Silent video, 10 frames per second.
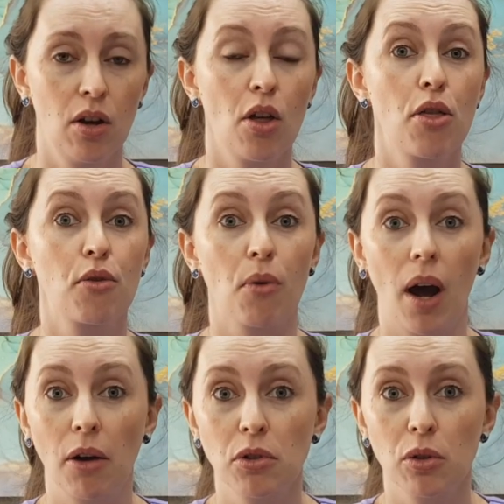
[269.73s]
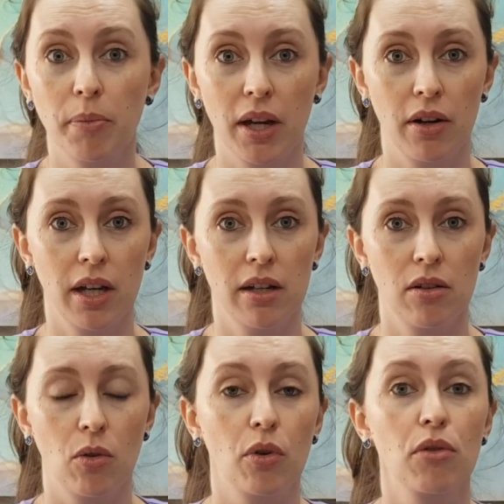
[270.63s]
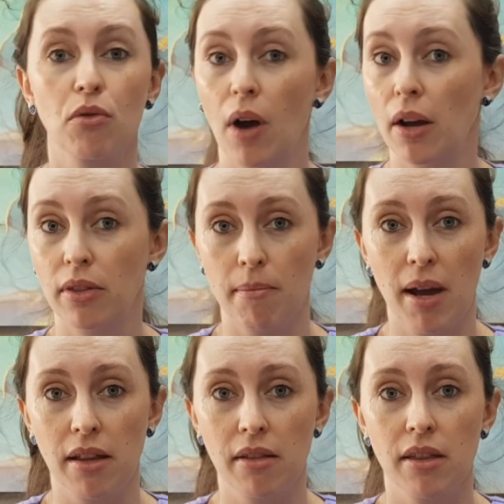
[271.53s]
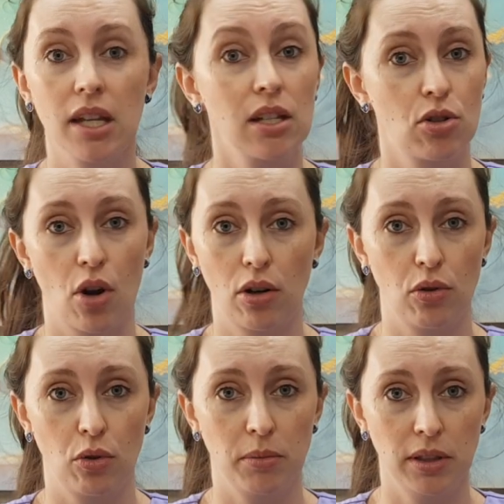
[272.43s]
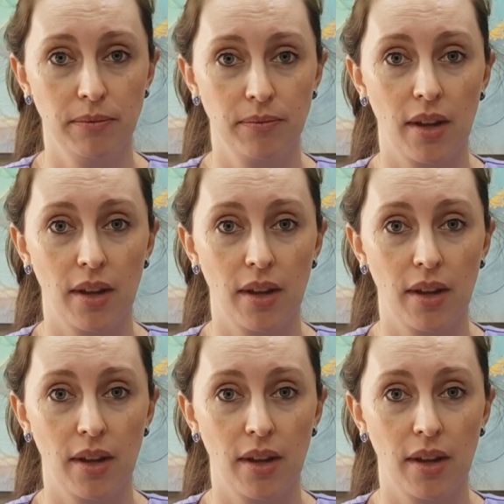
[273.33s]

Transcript: throughout your period, or throughout the month is not normal,